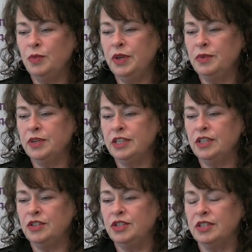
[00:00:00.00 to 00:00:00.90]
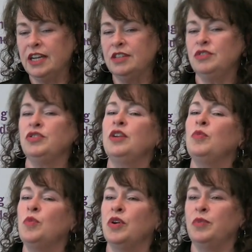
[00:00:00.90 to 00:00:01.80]
we would just concentrate
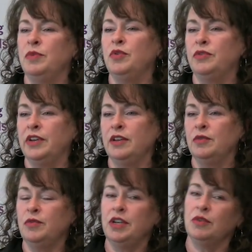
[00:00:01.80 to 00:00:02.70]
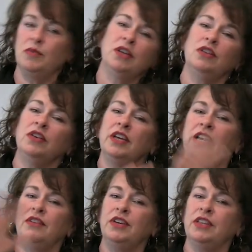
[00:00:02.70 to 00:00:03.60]
on what are we moving. We don't want to look
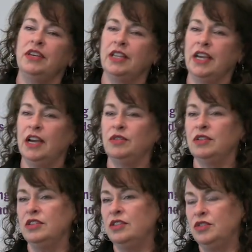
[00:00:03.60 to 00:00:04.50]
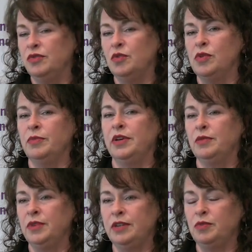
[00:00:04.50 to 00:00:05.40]
at everything in the house because it's
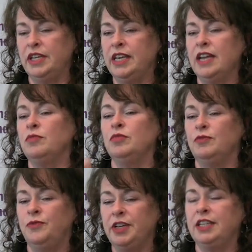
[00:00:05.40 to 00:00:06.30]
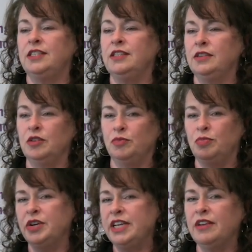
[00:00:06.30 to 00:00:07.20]
overwhelming. We can't fix or
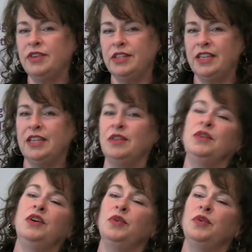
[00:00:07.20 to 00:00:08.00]
bring everything.